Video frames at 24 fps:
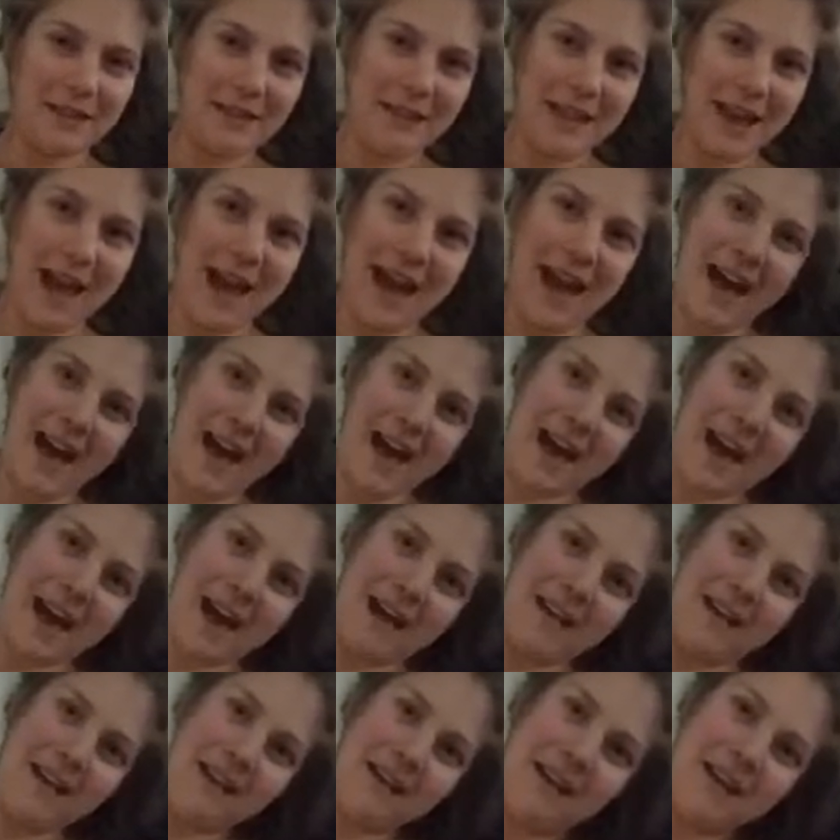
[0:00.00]

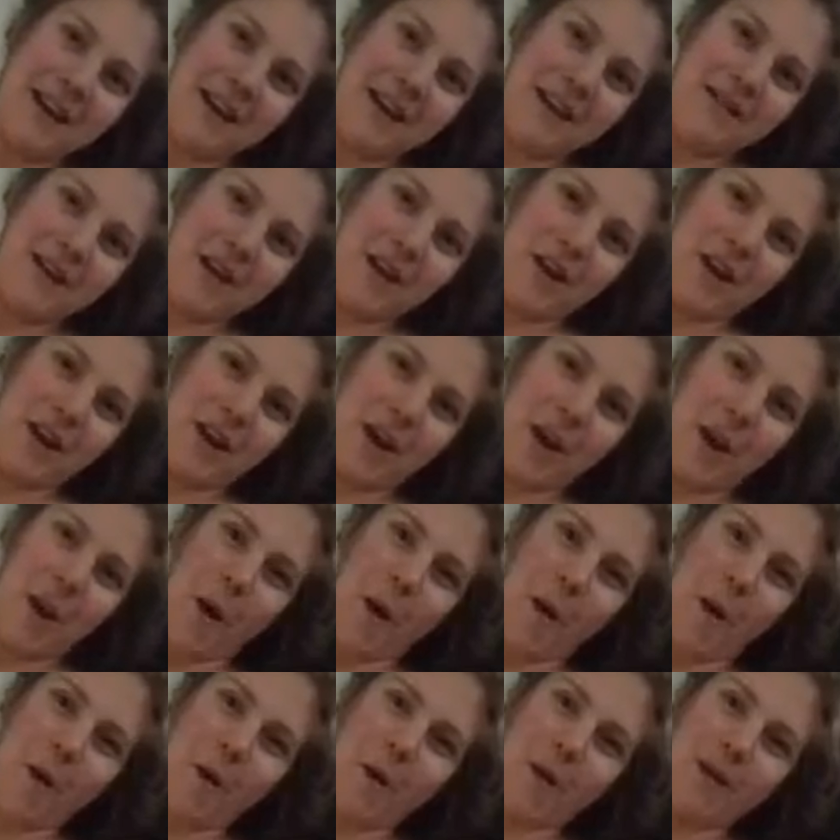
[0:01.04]
Yeah, there you
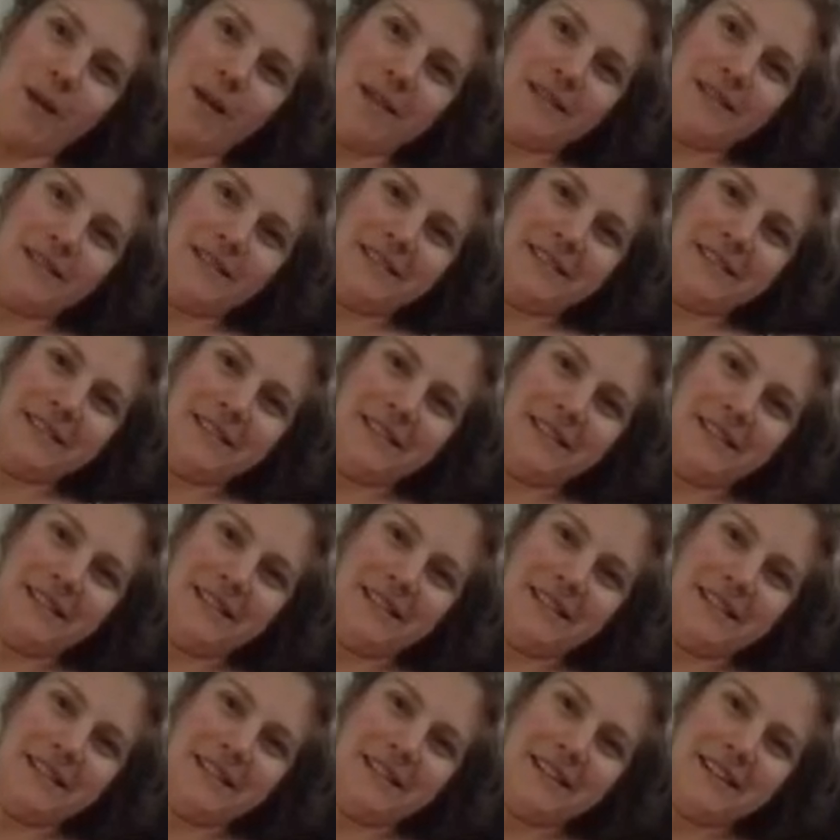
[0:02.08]
go.
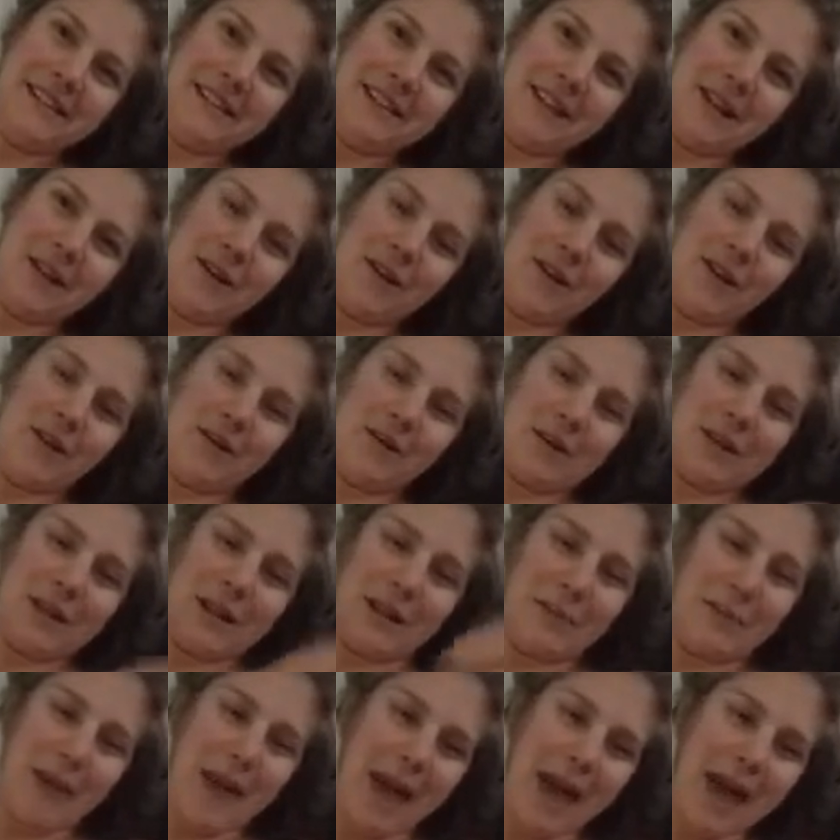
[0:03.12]
There you go,
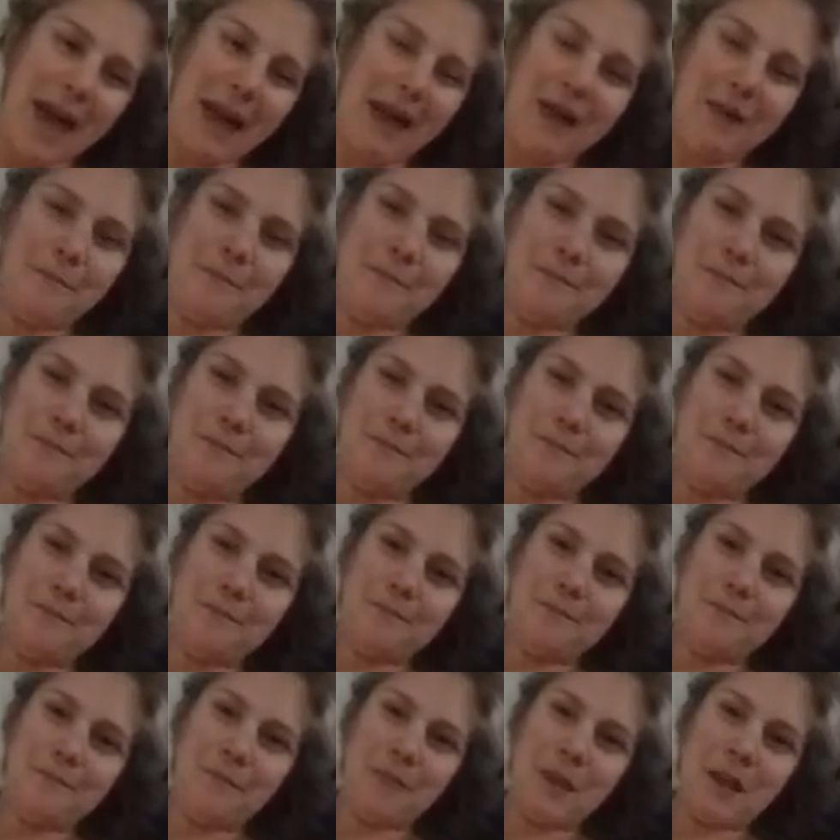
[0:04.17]
sleepyhead.
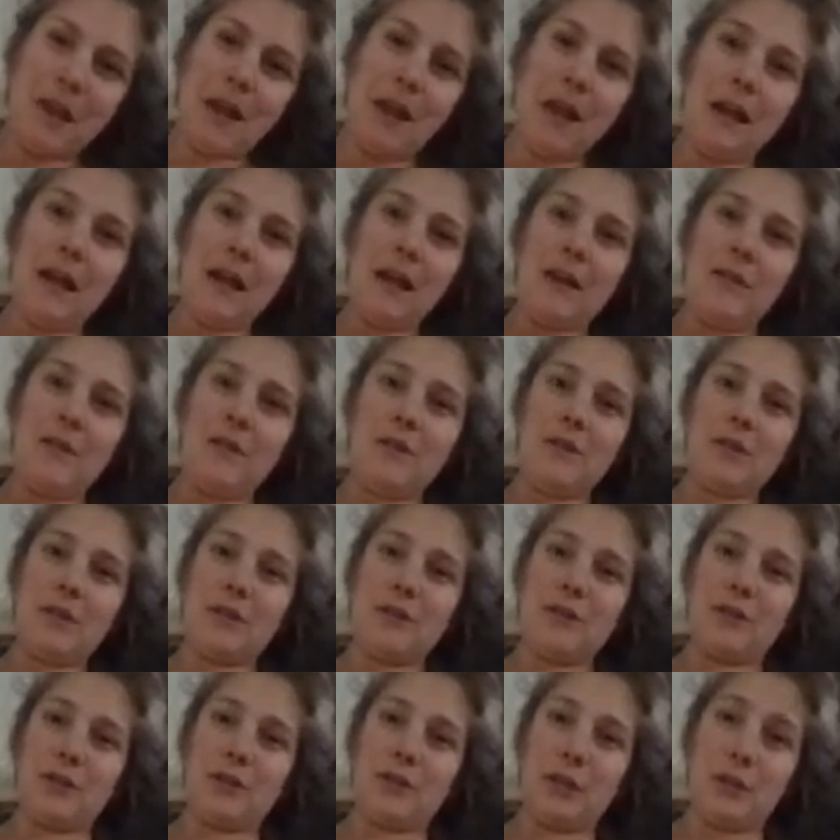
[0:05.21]
This is
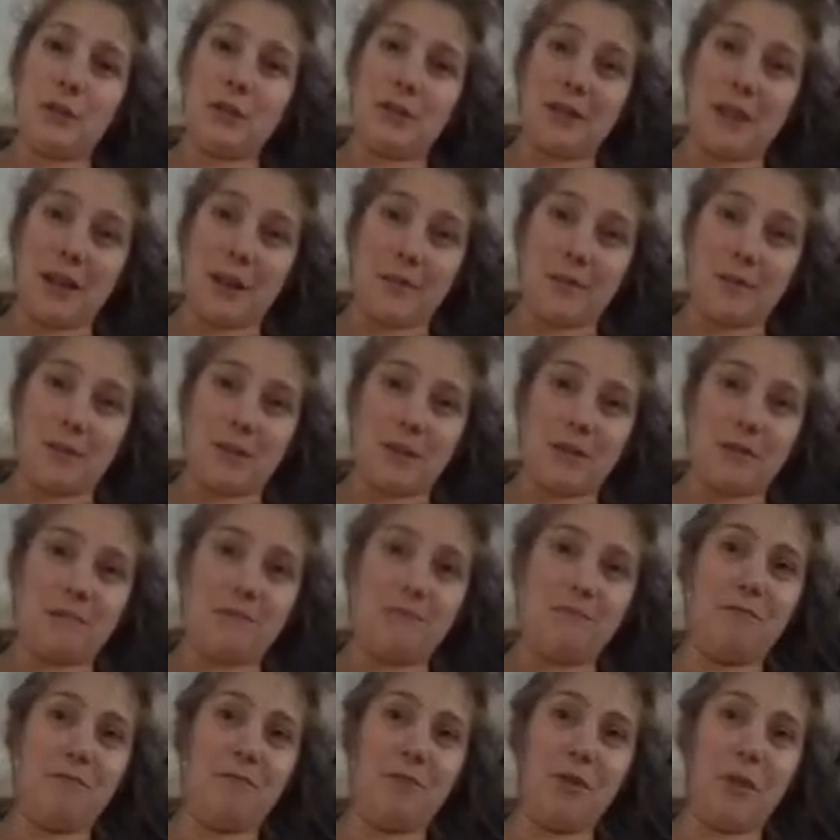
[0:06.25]
the first time he slept
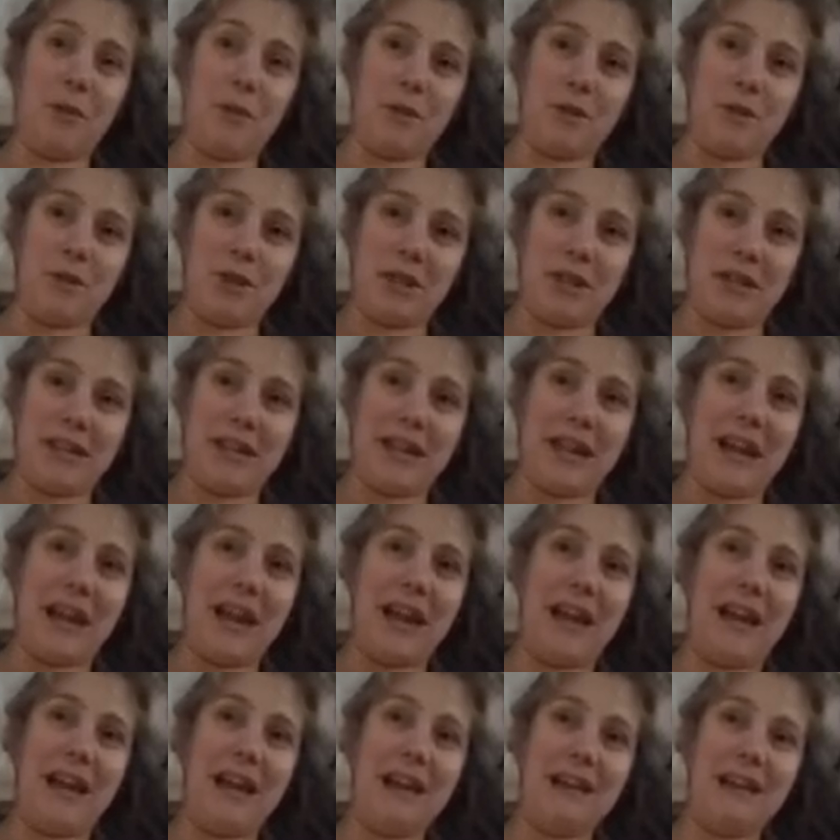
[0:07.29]
pretty much
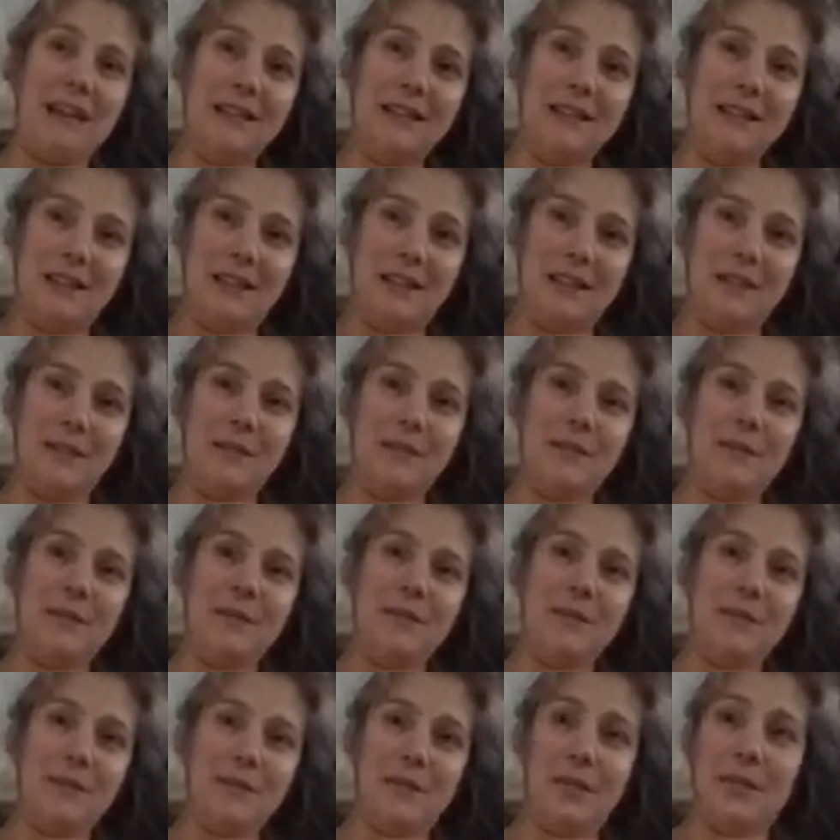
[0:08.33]
today,
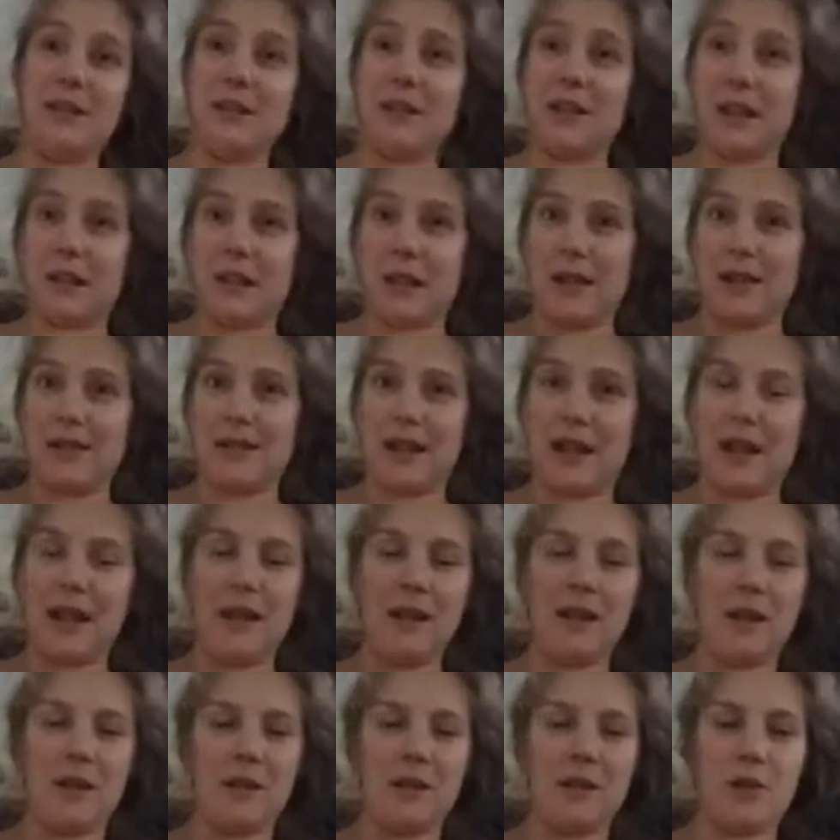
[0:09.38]
since last
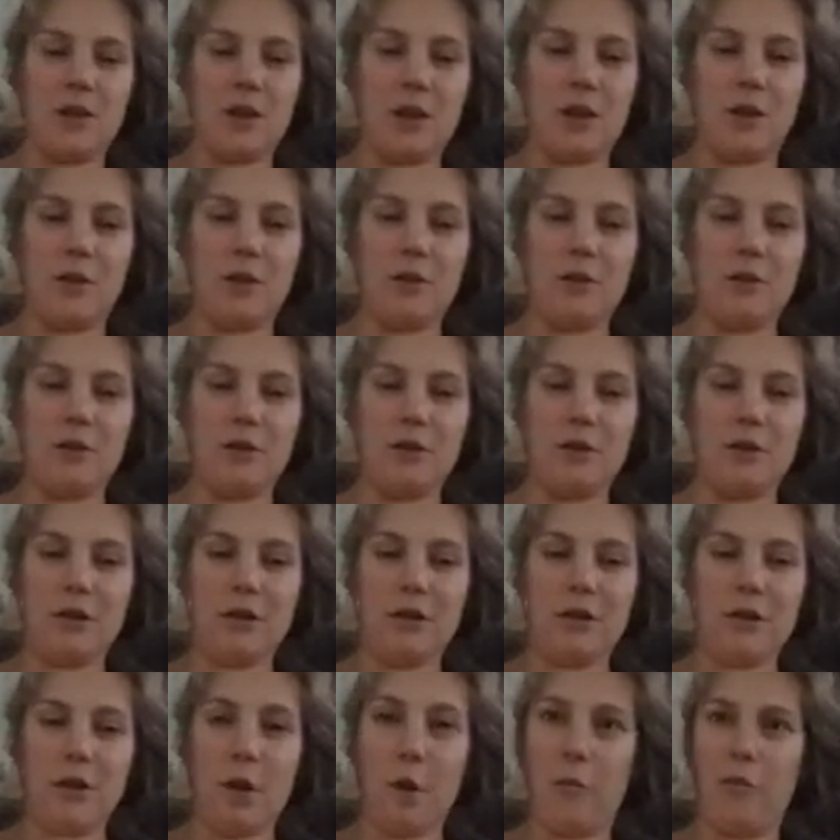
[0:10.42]
night, and so
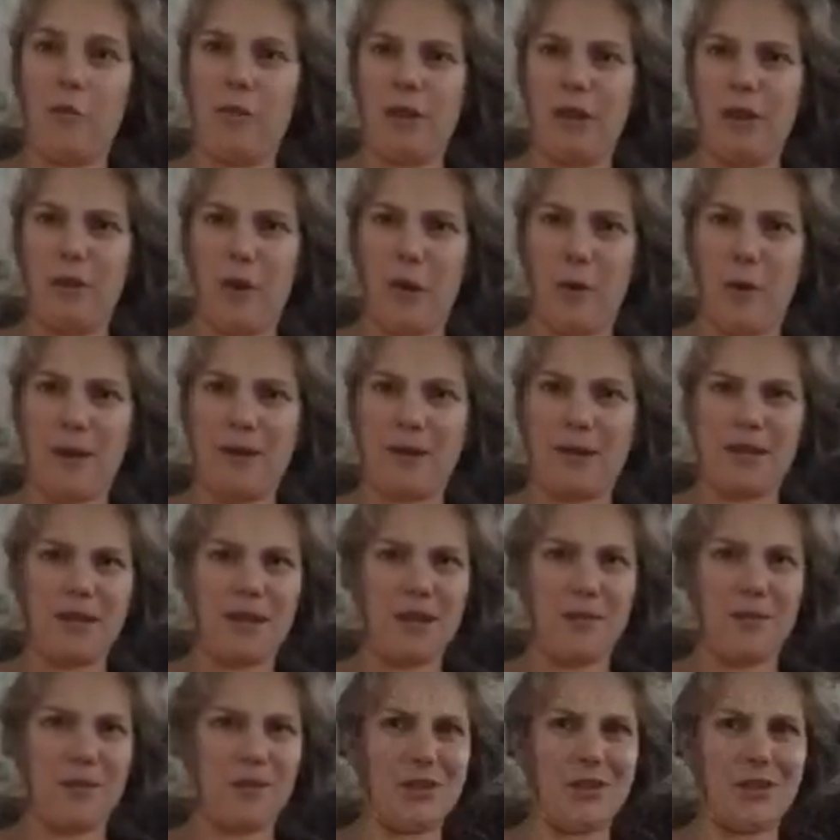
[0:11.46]
hopefully he'll go back to
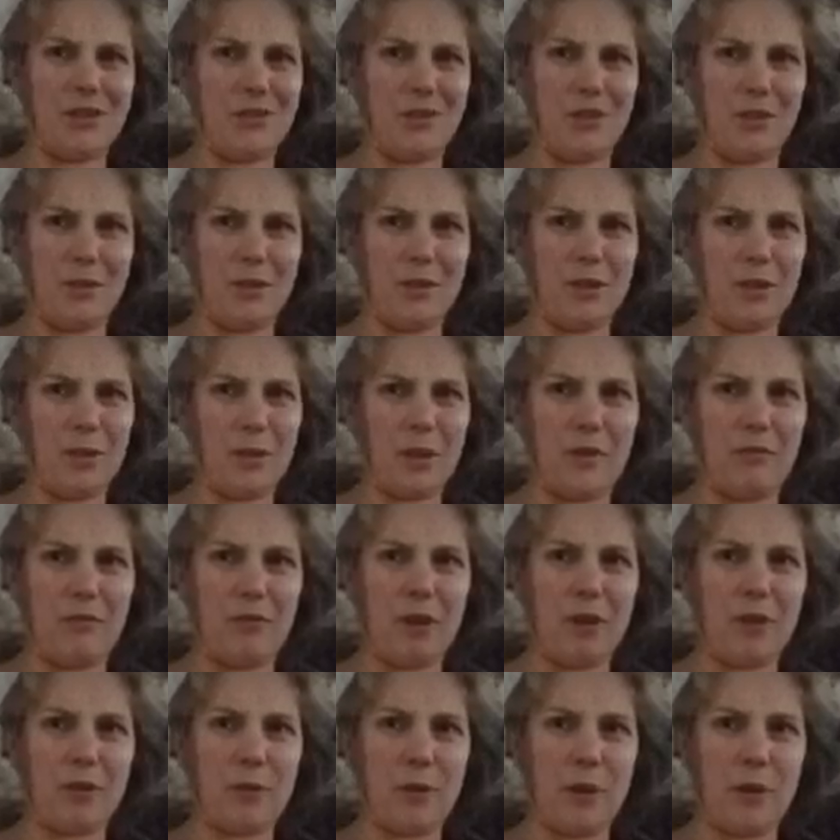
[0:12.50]
sleep because he's only been doing it
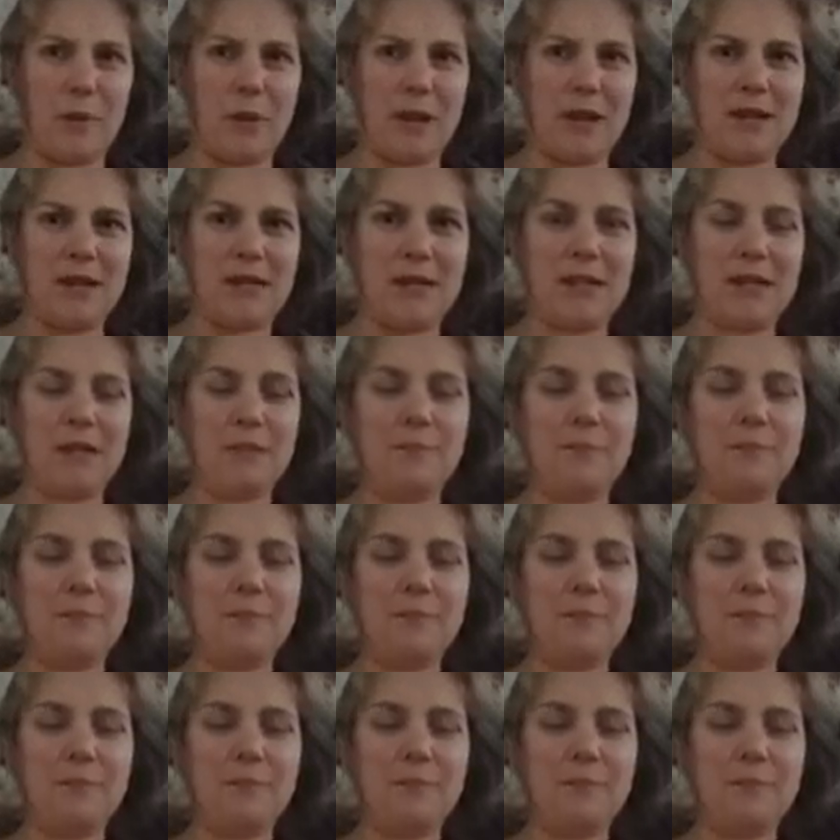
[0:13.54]
for 20 minutes.